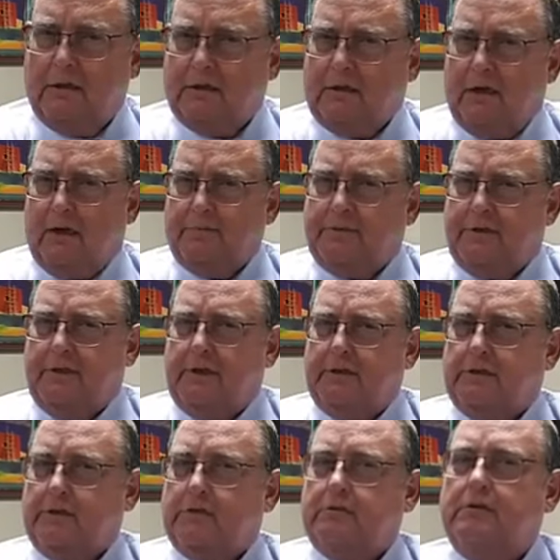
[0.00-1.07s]
cop
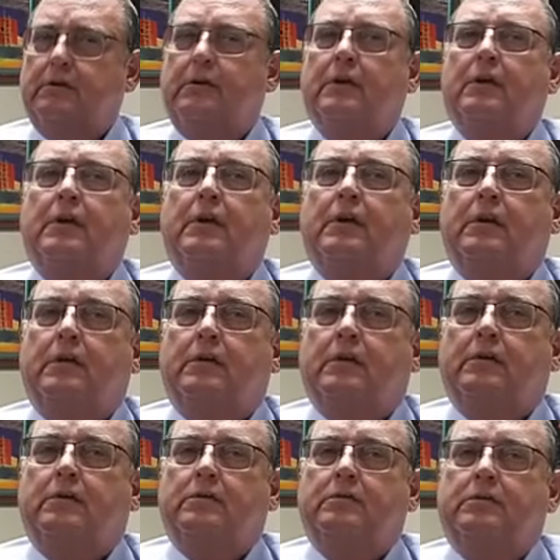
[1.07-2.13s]
says,
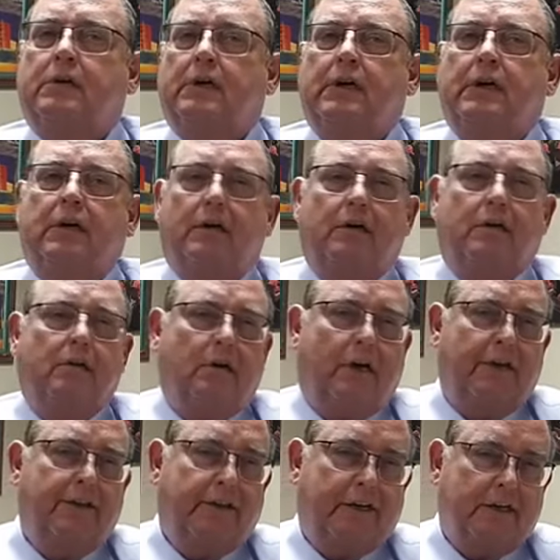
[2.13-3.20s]
well,
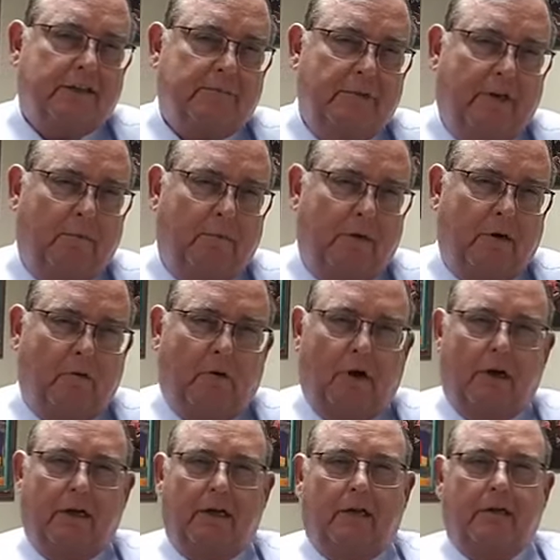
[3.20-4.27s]
I think I smell
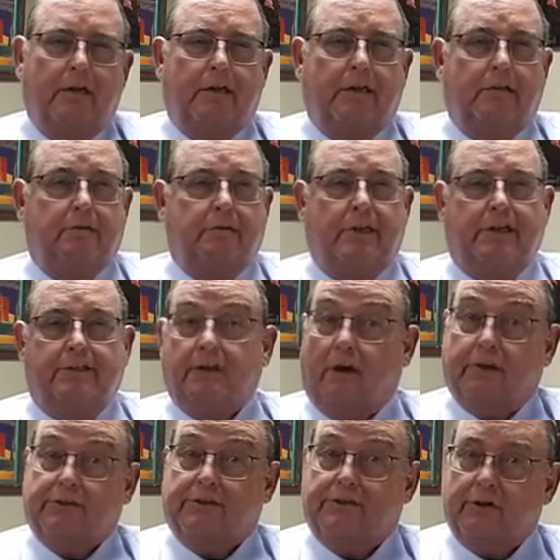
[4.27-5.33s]
marijuana. And he
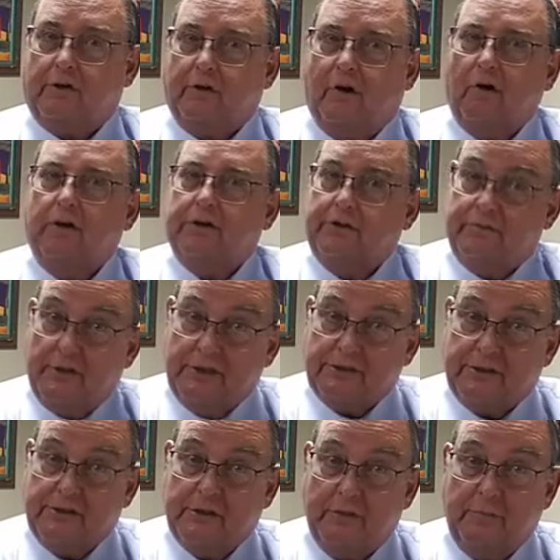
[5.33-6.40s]
tosses your car, and you've
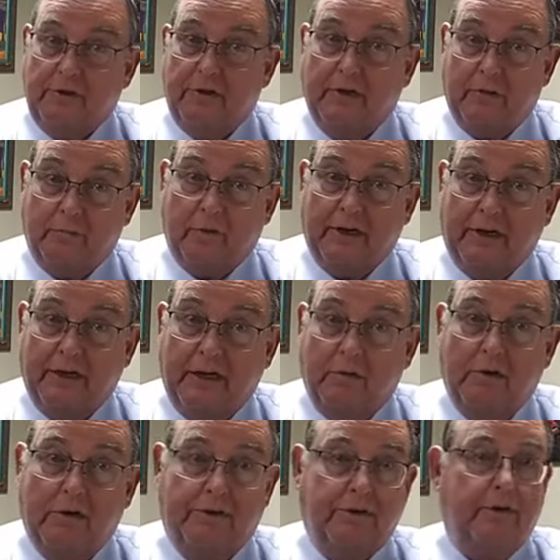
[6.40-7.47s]
listened to me. You didn't bring any
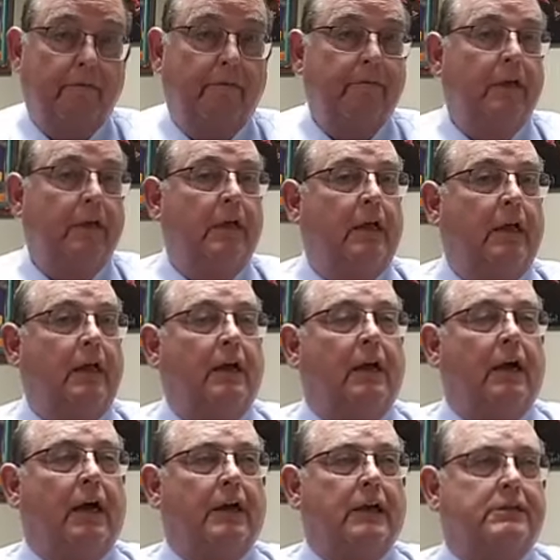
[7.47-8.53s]
with you.
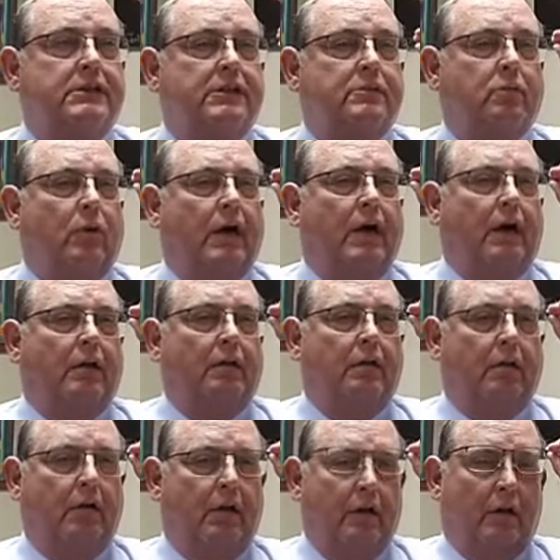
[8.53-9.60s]
And he says, well,
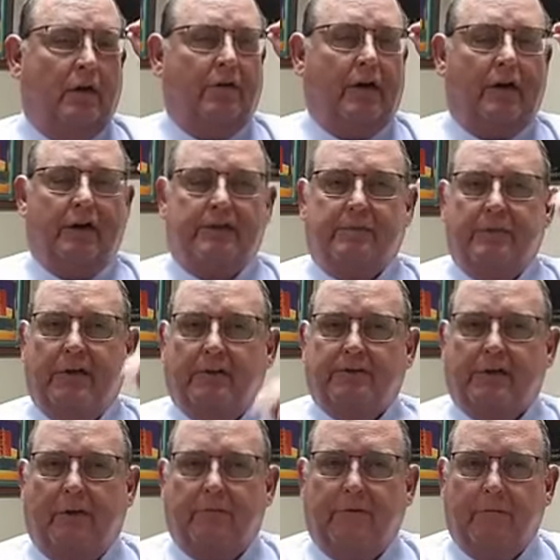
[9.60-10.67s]
I thought I smelled
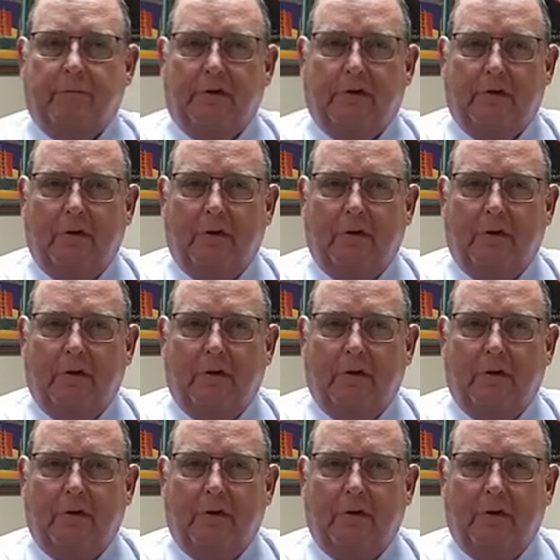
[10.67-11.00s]
something, but